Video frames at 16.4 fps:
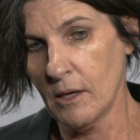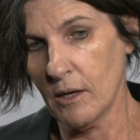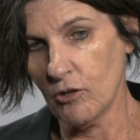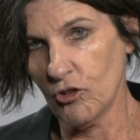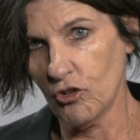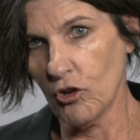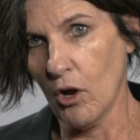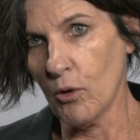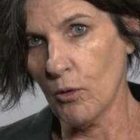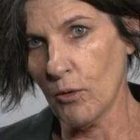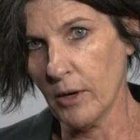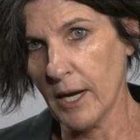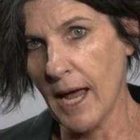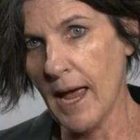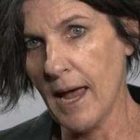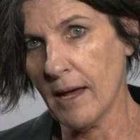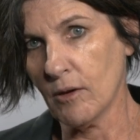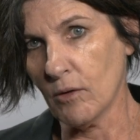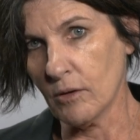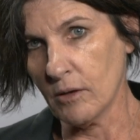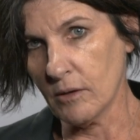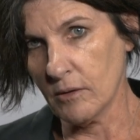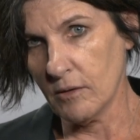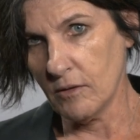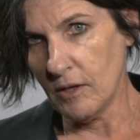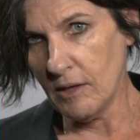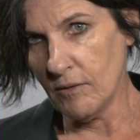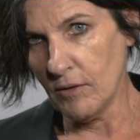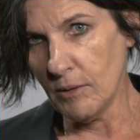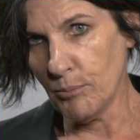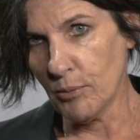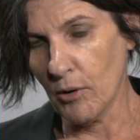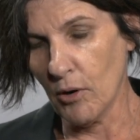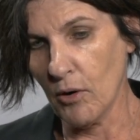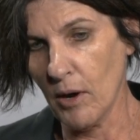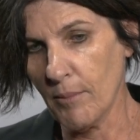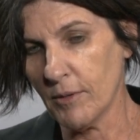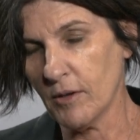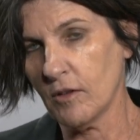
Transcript: a show or an ad on a TV program